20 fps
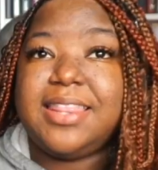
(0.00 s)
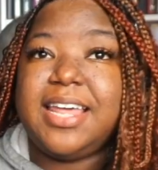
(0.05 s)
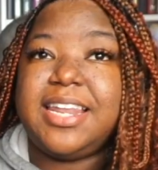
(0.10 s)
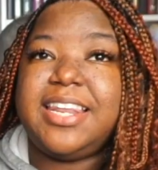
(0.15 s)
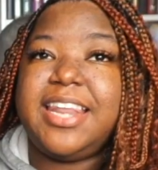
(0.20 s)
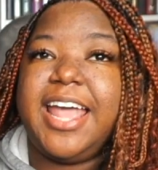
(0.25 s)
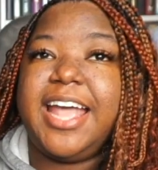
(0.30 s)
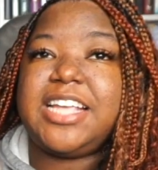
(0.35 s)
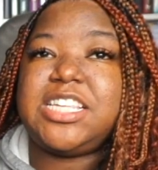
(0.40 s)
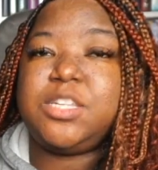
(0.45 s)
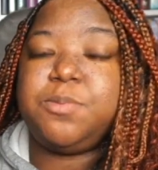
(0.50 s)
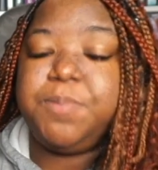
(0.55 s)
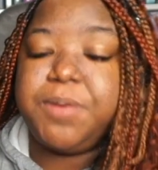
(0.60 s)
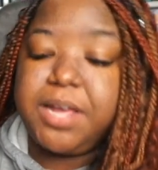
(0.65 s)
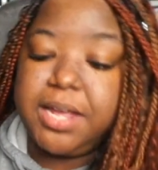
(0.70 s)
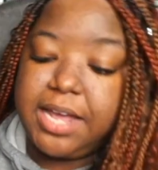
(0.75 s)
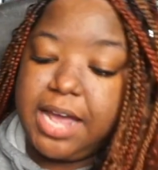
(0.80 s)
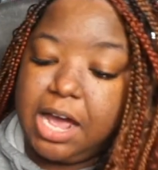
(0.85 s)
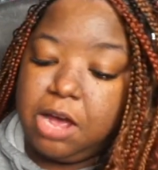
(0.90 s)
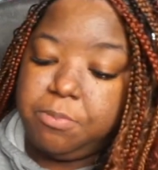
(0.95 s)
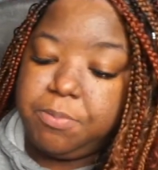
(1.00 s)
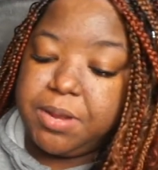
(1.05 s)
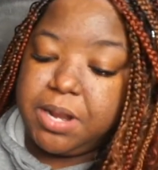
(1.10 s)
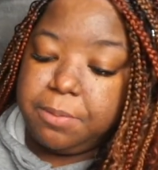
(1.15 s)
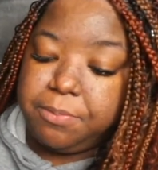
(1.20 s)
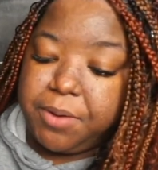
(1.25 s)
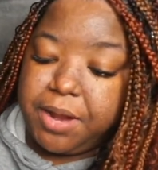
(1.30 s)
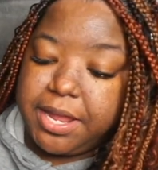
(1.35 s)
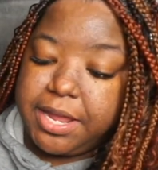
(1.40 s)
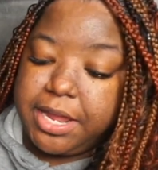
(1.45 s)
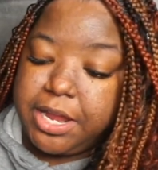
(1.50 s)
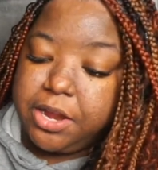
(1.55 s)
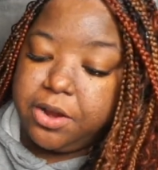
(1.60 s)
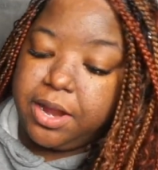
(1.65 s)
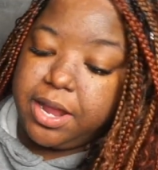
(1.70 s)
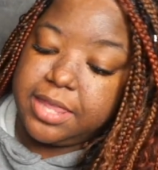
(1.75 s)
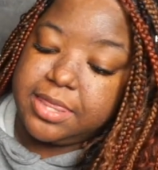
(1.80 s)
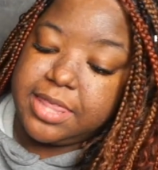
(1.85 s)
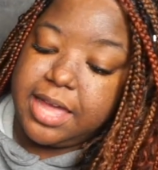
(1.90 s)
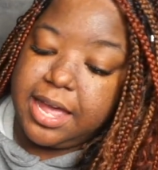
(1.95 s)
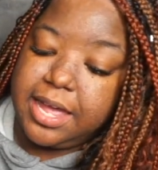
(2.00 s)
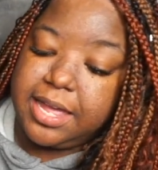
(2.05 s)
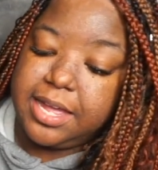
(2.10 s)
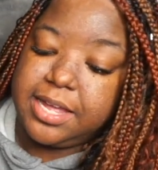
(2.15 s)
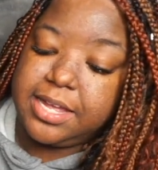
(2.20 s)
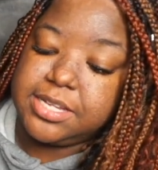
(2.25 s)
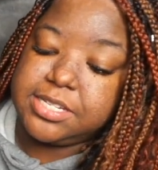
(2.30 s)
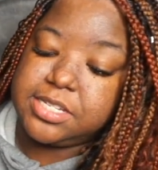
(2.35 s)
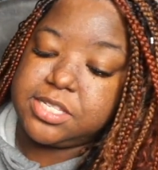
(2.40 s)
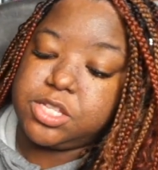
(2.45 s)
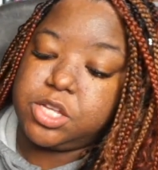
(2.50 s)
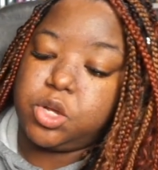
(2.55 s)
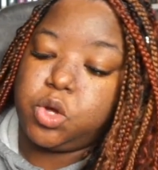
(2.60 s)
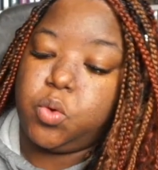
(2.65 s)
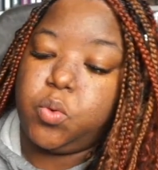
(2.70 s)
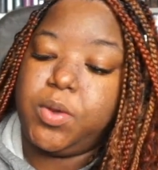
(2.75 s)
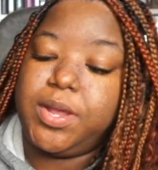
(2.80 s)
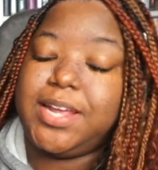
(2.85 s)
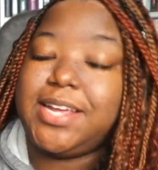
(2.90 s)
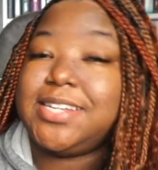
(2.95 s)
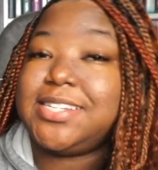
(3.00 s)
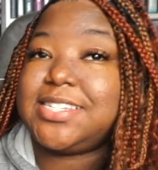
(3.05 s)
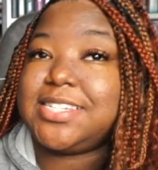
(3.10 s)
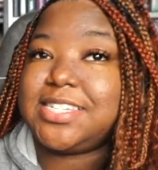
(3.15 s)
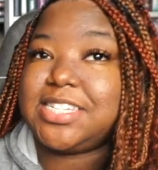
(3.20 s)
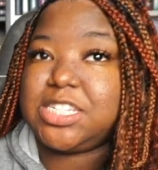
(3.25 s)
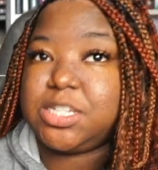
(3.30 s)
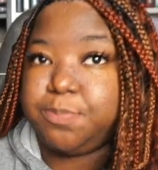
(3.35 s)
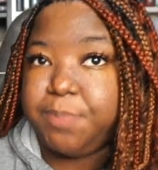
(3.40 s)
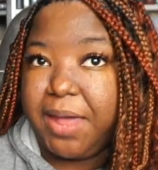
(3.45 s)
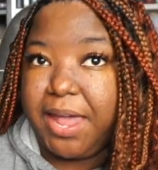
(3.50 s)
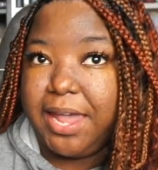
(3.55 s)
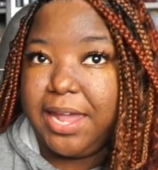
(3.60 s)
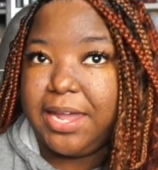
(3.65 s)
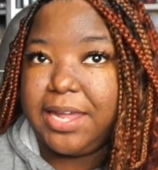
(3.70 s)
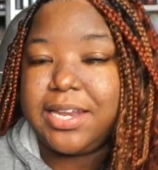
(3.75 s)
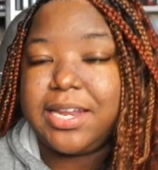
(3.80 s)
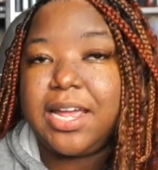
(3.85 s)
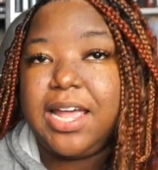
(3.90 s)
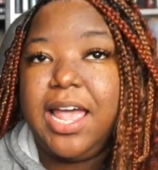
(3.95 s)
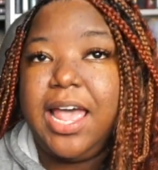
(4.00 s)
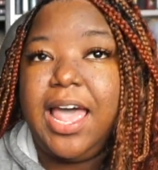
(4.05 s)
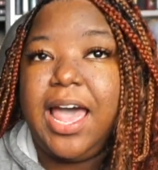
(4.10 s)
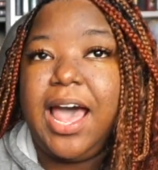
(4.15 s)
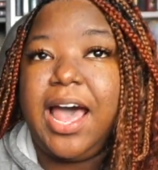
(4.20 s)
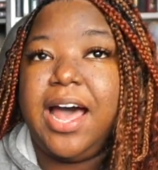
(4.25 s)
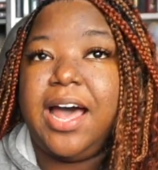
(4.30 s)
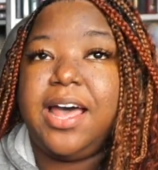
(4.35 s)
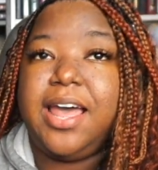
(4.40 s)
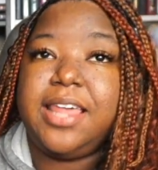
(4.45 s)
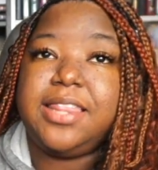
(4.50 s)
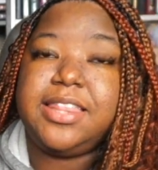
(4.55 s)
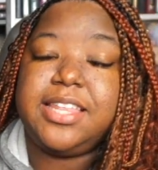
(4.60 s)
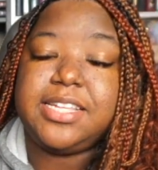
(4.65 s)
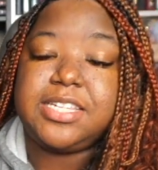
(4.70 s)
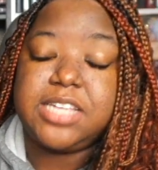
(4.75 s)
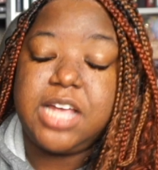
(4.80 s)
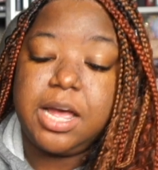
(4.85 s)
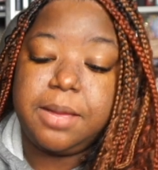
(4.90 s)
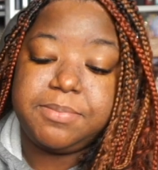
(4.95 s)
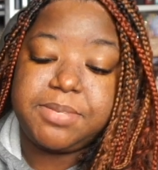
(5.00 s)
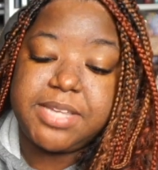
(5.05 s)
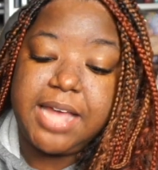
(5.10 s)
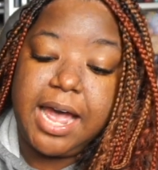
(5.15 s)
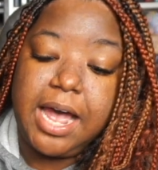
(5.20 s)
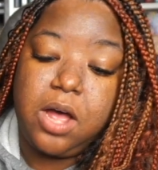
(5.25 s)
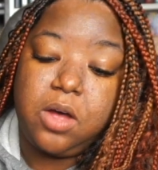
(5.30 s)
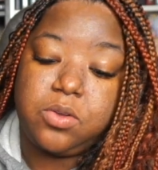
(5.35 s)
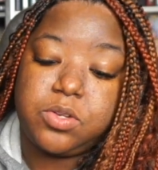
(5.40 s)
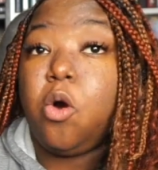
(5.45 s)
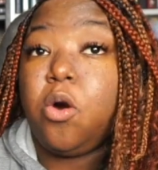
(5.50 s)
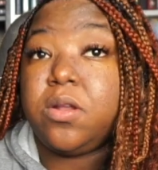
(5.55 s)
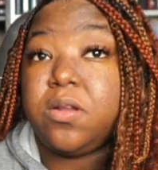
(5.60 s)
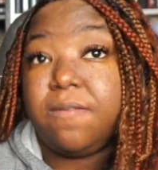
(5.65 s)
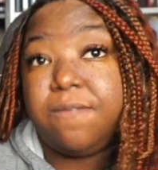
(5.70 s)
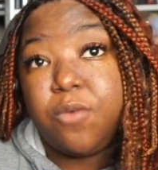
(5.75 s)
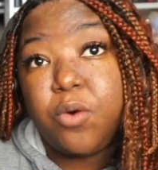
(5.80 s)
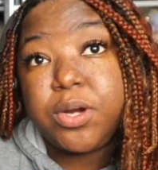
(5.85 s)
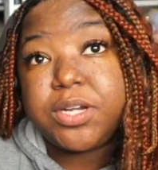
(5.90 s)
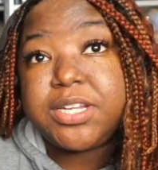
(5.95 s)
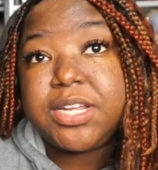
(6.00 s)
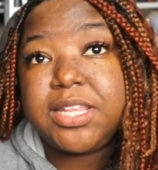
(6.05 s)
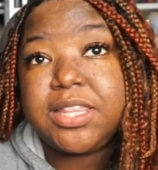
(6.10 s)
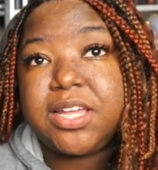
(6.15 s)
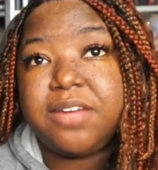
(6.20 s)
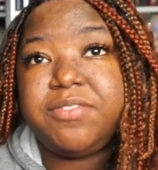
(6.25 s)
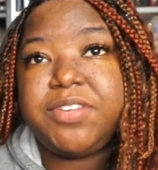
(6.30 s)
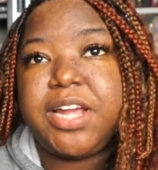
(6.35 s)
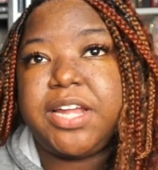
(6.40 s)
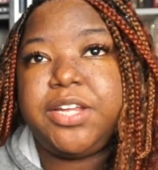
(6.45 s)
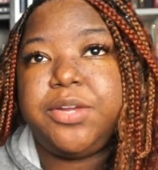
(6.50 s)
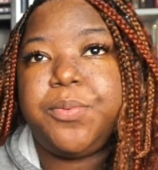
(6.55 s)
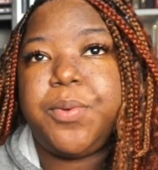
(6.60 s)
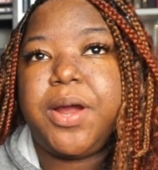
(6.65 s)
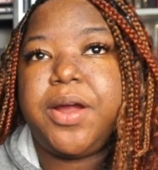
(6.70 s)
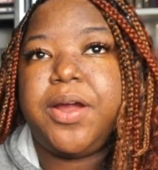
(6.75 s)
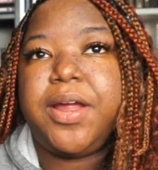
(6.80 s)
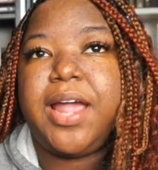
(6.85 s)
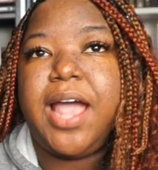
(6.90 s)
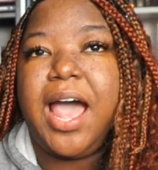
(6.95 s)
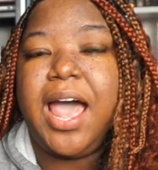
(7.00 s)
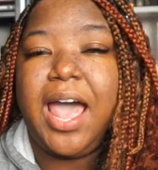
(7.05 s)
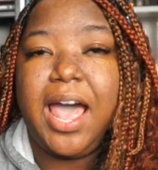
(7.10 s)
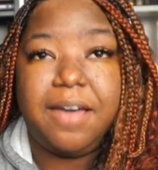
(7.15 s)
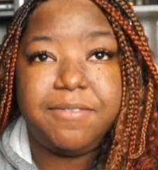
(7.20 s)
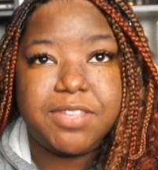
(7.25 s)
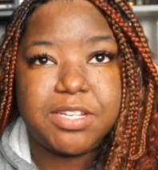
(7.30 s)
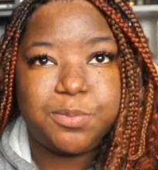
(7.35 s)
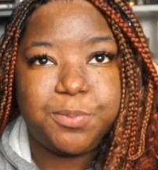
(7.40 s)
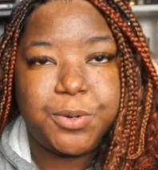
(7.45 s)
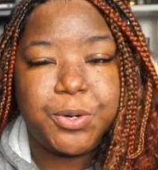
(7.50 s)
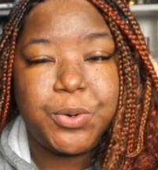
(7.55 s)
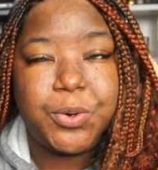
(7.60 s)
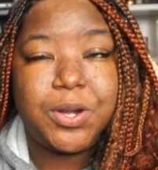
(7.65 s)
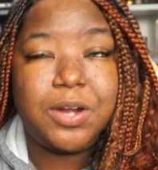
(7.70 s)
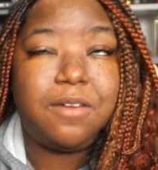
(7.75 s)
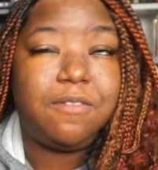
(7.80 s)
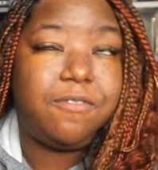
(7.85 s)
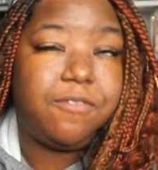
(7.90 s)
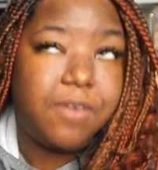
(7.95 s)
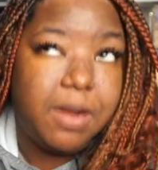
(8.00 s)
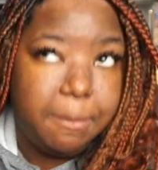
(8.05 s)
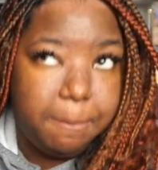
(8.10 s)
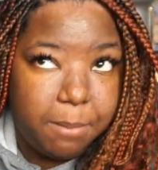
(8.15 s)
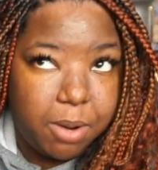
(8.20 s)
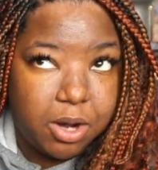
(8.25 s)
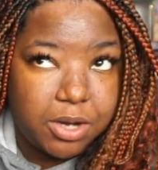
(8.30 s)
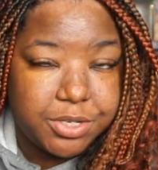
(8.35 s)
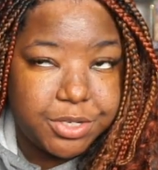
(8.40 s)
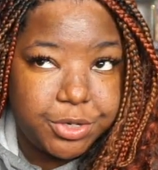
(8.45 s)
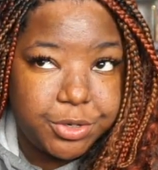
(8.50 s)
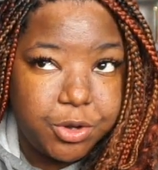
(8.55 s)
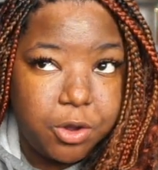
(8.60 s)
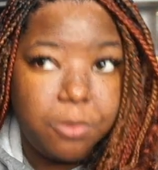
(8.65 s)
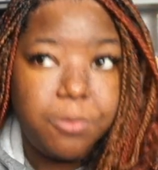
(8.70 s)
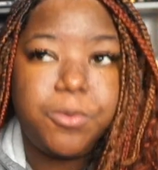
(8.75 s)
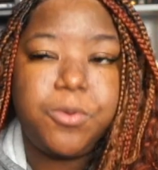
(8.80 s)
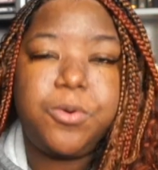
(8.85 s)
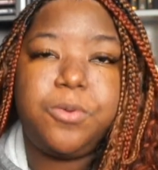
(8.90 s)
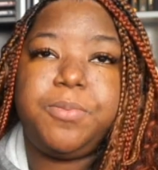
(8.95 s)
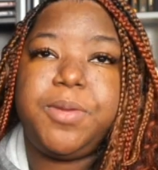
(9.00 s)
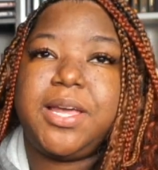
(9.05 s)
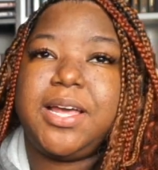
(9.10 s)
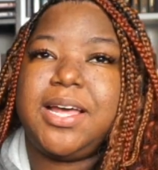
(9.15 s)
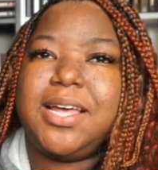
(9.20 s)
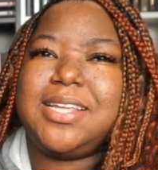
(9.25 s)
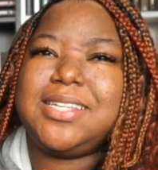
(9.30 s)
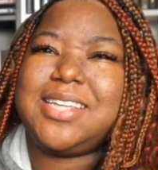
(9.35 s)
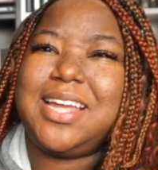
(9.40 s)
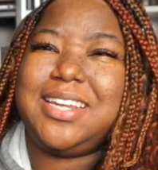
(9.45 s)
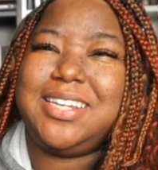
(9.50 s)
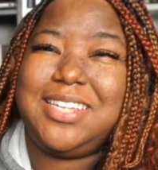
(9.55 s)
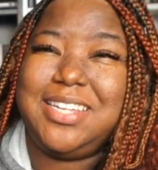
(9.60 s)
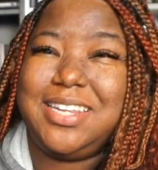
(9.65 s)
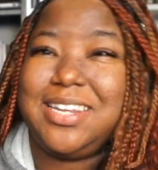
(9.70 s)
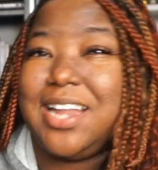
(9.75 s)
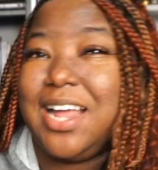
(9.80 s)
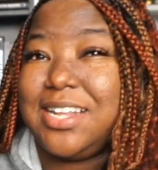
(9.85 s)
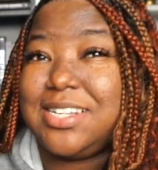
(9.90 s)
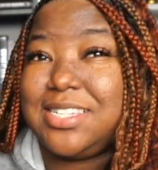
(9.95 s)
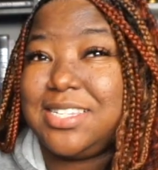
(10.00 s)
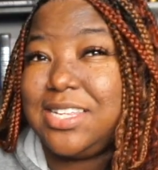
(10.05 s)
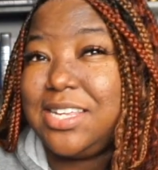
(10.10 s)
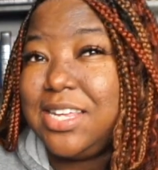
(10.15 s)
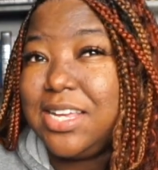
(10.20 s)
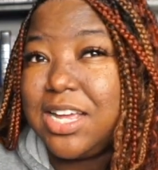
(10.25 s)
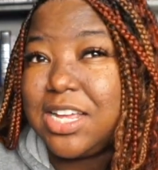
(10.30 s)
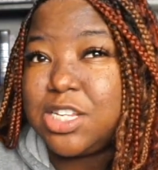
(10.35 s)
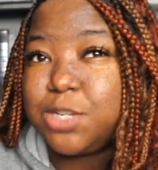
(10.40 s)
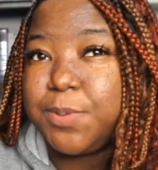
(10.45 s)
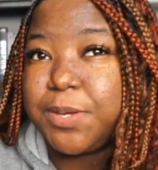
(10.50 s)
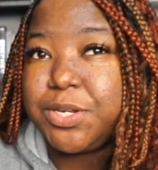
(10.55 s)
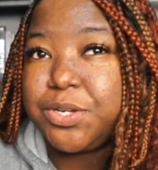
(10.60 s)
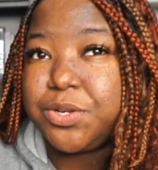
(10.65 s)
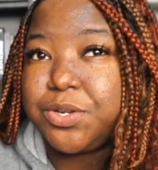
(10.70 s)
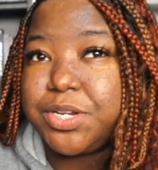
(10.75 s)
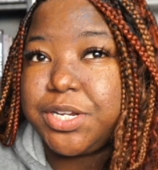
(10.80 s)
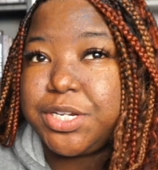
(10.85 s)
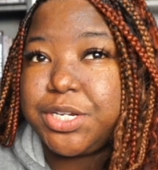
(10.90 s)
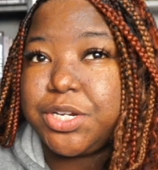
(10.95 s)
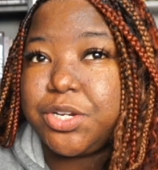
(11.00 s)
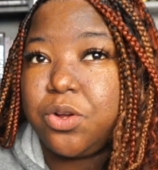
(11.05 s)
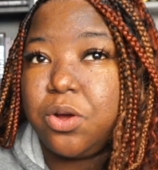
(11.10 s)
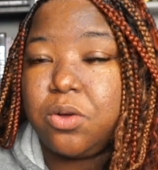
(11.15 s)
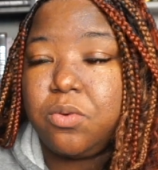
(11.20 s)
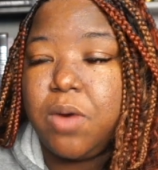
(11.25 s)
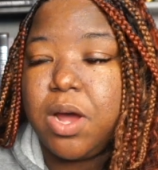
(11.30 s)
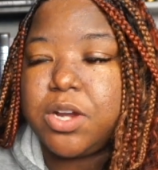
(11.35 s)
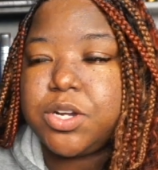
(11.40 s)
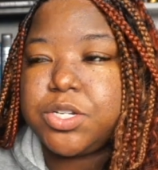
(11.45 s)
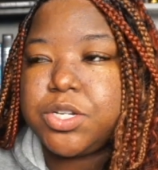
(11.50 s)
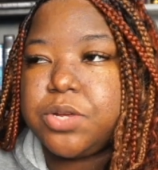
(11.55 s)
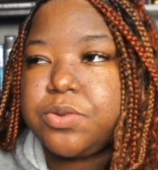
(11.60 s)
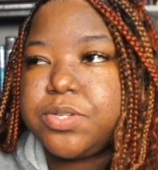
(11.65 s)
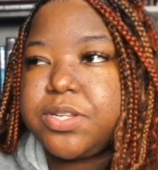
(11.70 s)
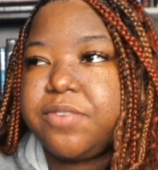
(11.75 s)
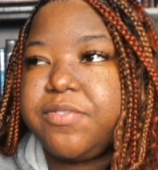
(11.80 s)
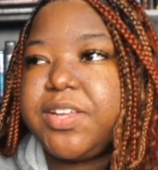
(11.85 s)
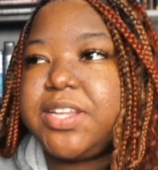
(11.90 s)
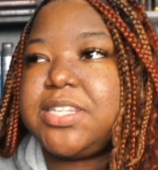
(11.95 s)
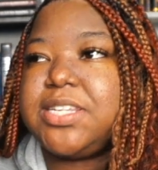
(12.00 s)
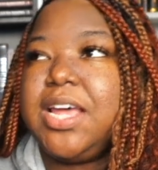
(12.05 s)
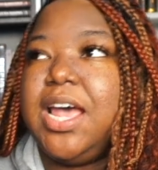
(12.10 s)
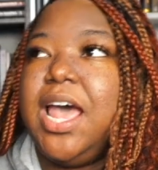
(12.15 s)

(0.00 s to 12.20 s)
next book I'll put up right here, and that is The Queen's Spade. And this comes out on the 14th of January. I have this pre-ordered from Barnes & Noble because I did not see a special edition on Waterstones of it.